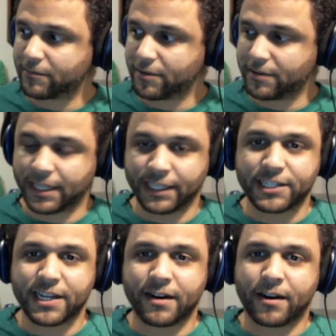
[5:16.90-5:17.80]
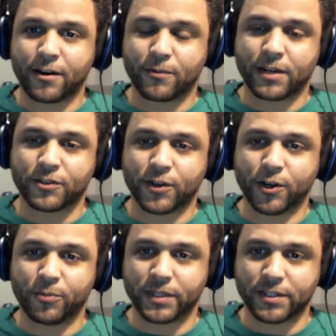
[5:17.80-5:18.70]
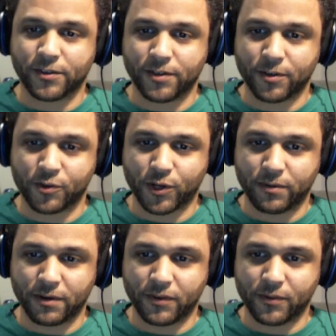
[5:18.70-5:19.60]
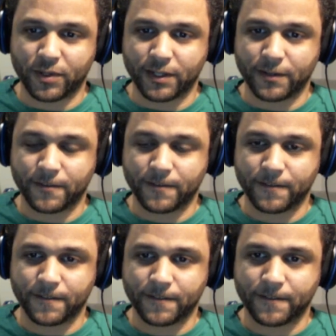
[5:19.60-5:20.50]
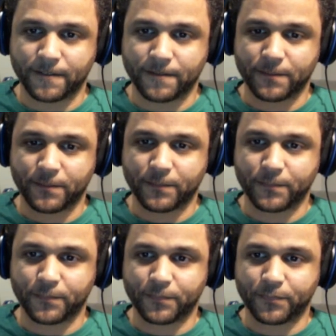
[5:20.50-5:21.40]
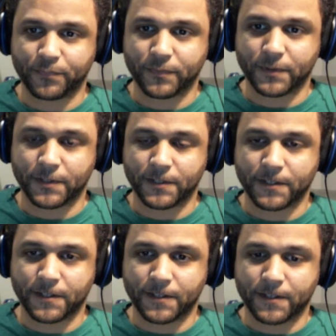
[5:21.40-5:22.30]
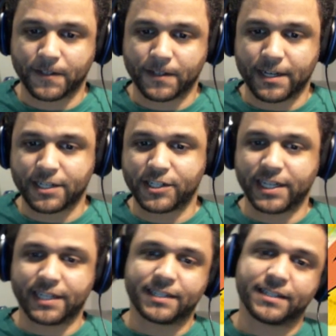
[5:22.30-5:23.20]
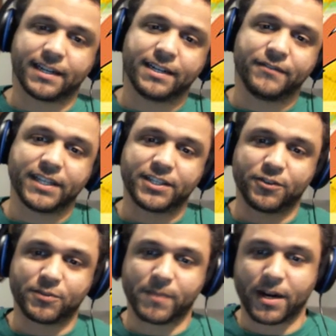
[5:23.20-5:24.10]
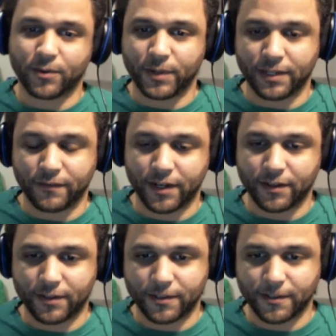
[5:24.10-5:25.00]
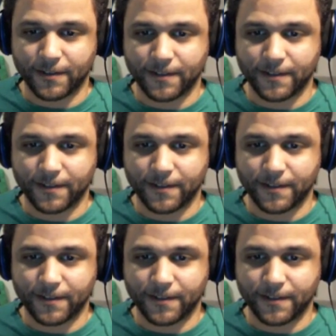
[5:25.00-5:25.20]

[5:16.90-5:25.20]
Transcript: Well. at least now all routes are open, so you can go train wherever you want. Yeah. Gosh, just... I didn't even get to use Makuhita very long.